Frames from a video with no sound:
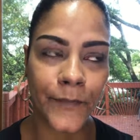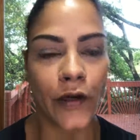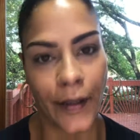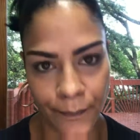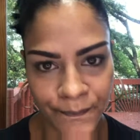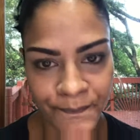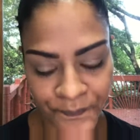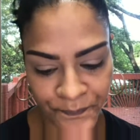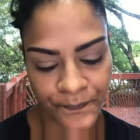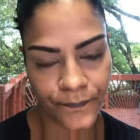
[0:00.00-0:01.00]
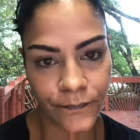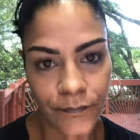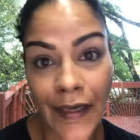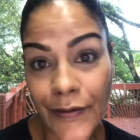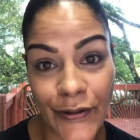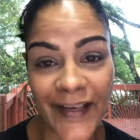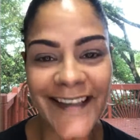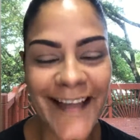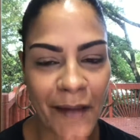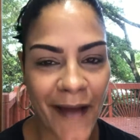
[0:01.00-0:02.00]
Okay, so
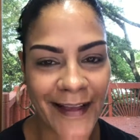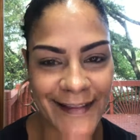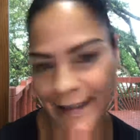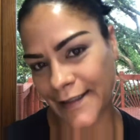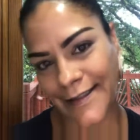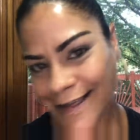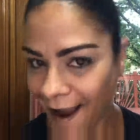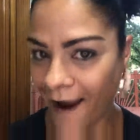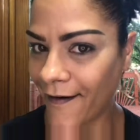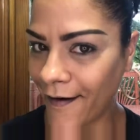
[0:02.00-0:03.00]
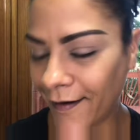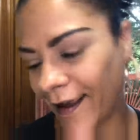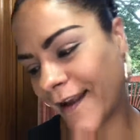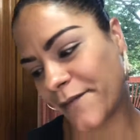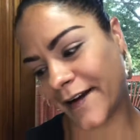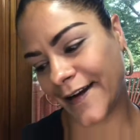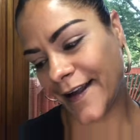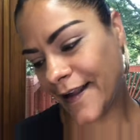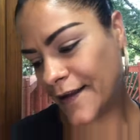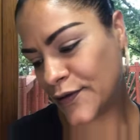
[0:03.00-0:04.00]
let's get back to this. Okay, come on.
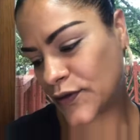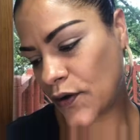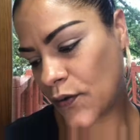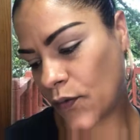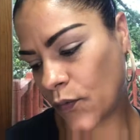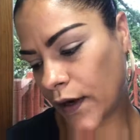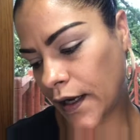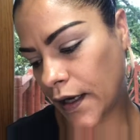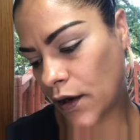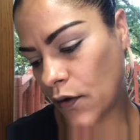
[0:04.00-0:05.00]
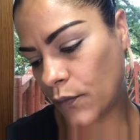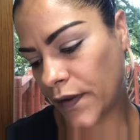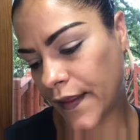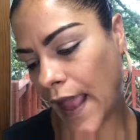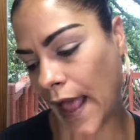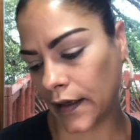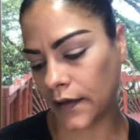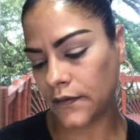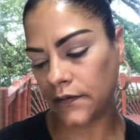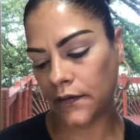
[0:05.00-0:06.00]
So we're gonna go in with
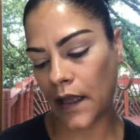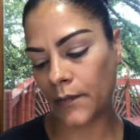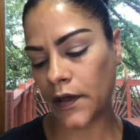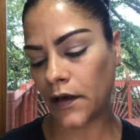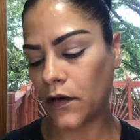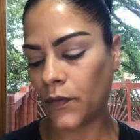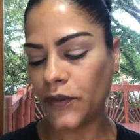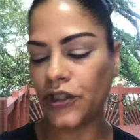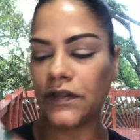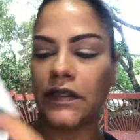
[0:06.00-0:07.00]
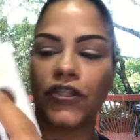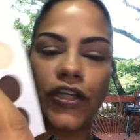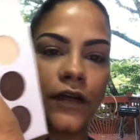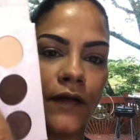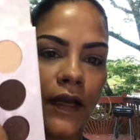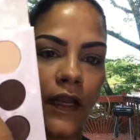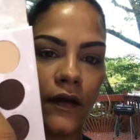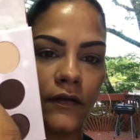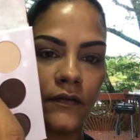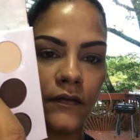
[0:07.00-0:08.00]
Gala. I'm gonna go in, which is this shade right
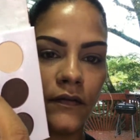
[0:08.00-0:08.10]
here.